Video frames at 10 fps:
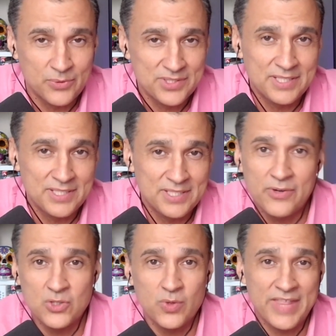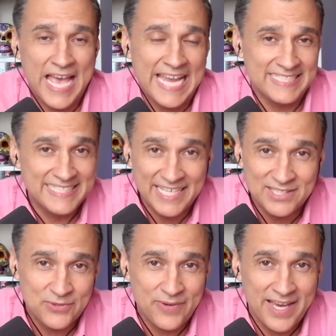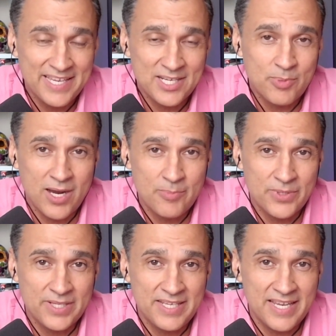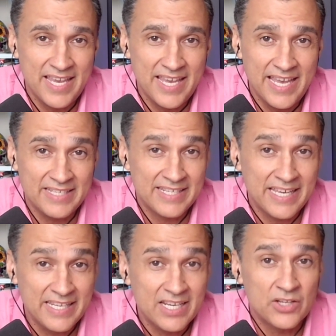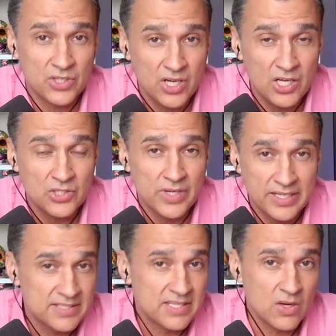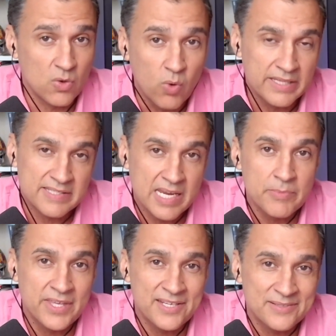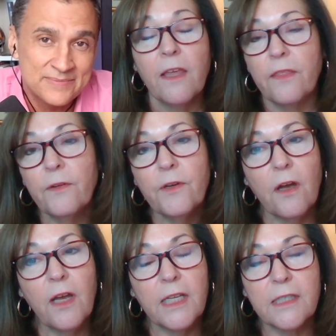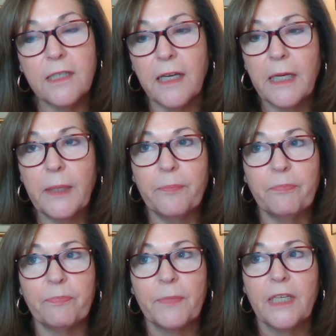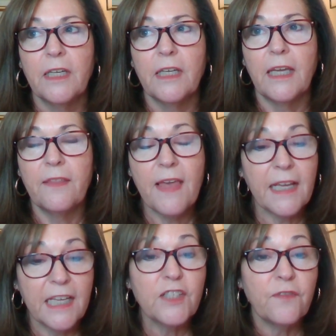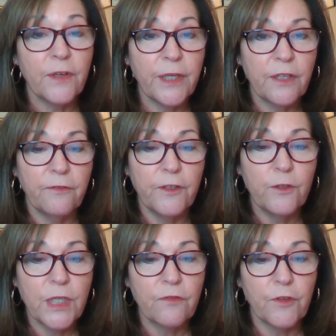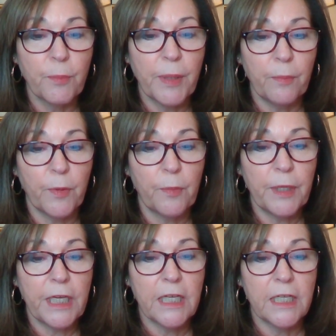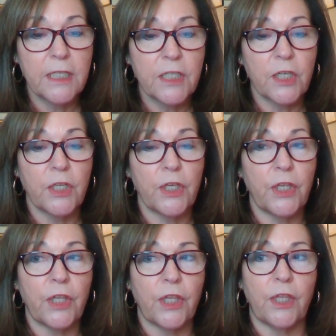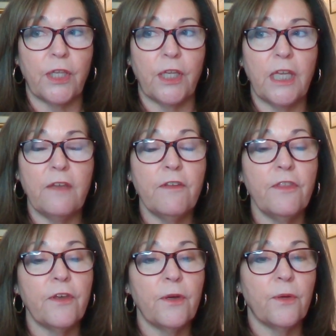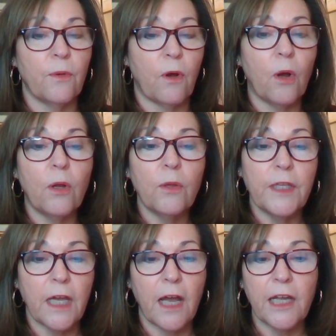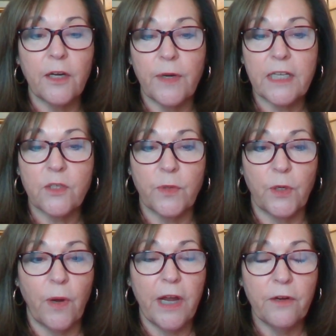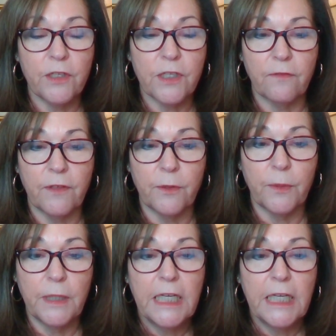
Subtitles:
What's the difference with identifying a property and getting under contract? Is it one and the same thing? They're not. And that gets very confusing for people because even though all the IRS requires of you